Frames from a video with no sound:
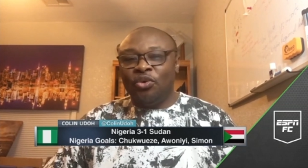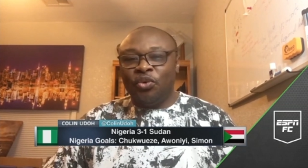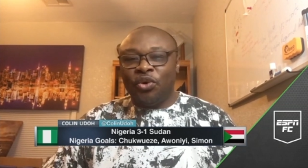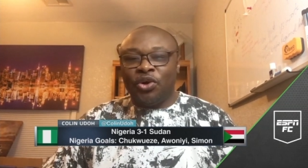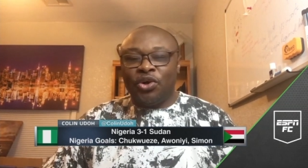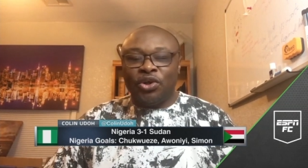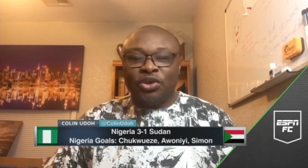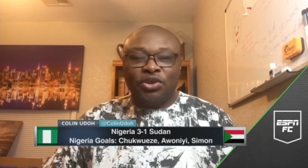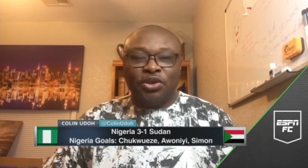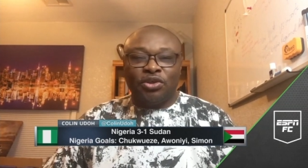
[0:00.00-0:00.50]
we
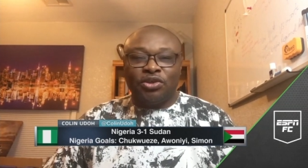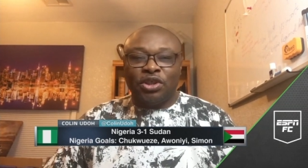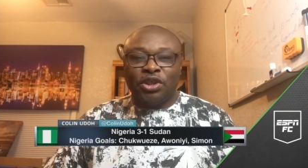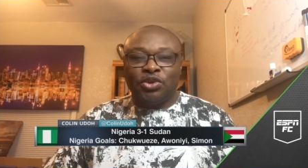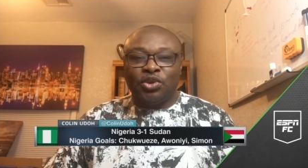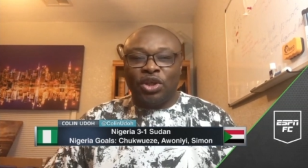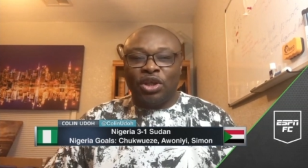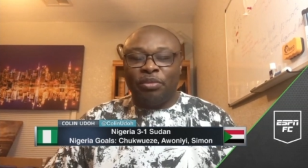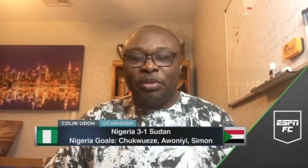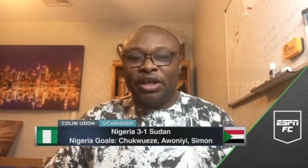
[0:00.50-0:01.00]
go to
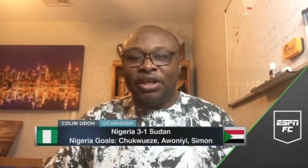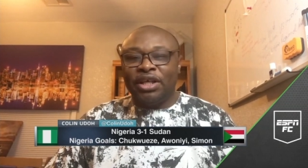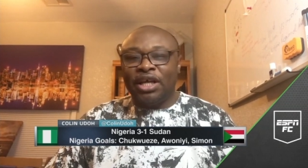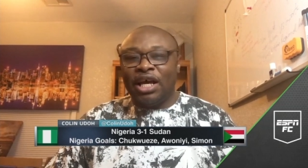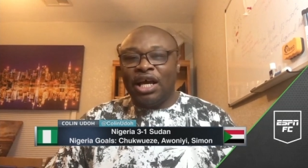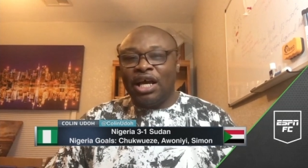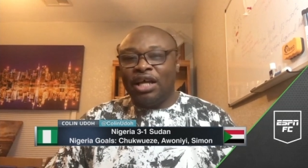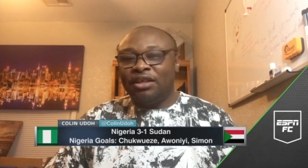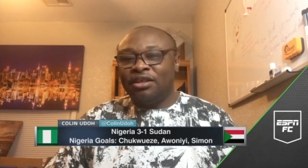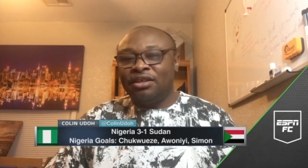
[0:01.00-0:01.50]
the tournament
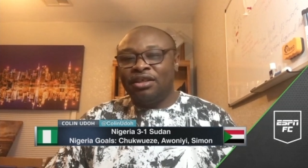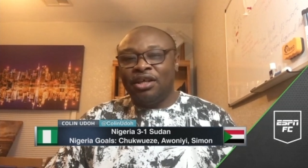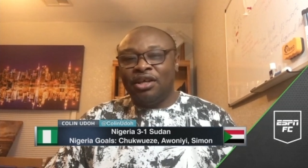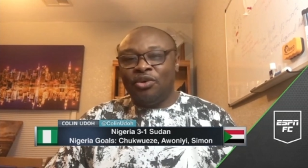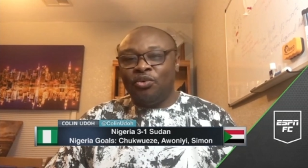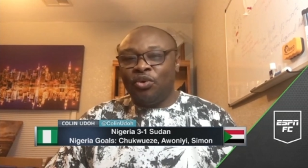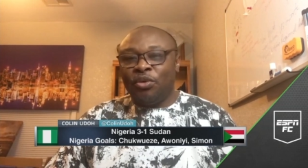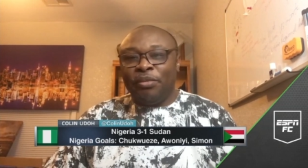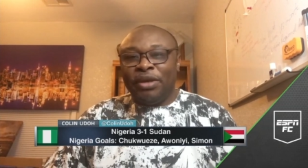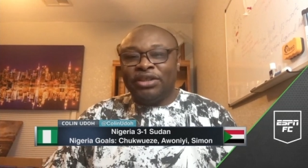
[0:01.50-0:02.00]
and
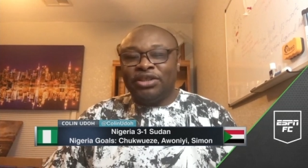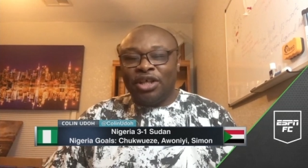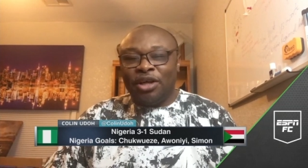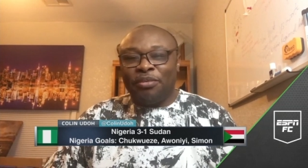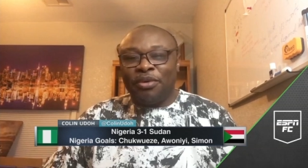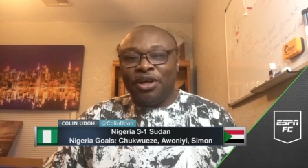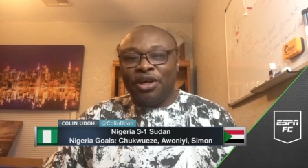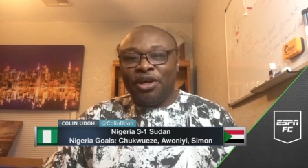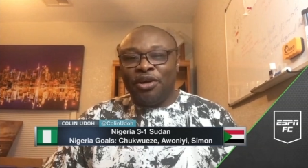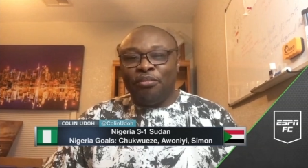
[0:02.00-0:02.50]
we mess
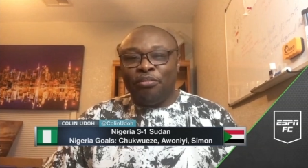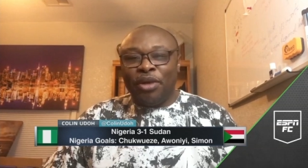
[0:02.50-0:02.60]
up.